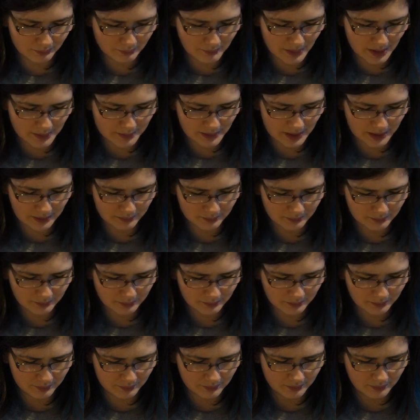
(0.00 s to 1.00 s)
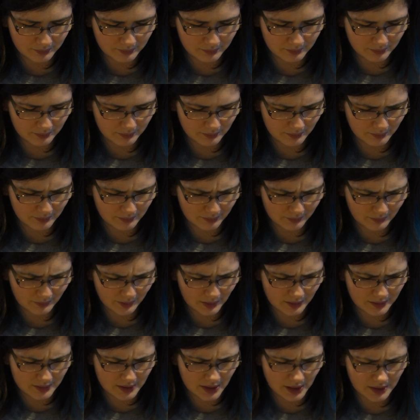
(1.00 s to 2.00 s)
Maybe.
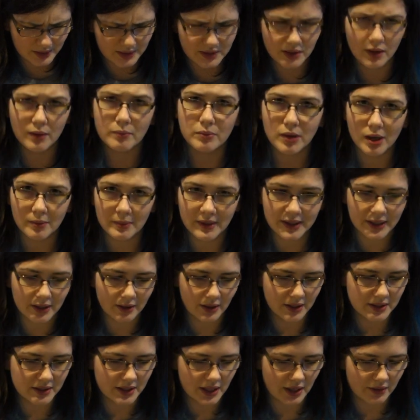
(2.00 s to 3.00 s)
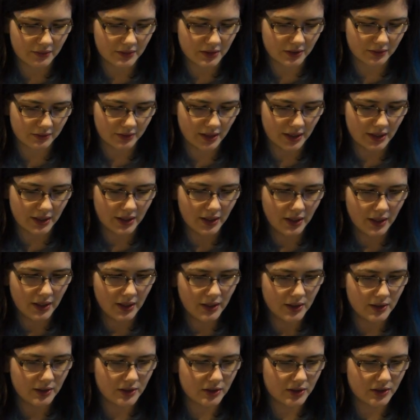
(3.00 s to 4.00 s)
Yeah, so I'm probably going to have to
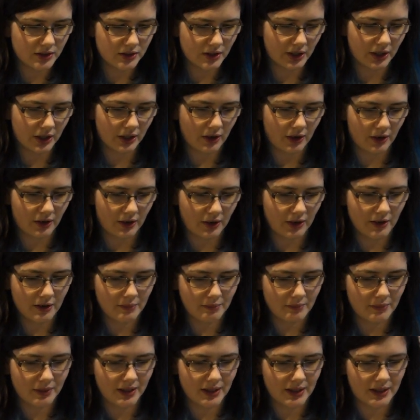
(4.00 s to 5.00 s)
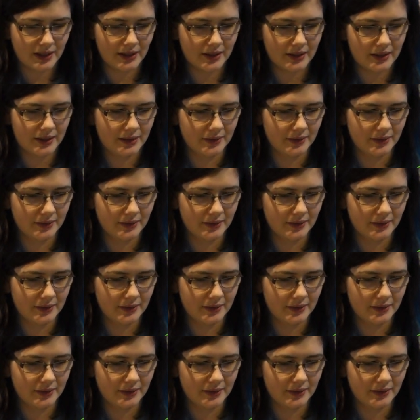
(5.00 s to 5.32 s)
restring her, but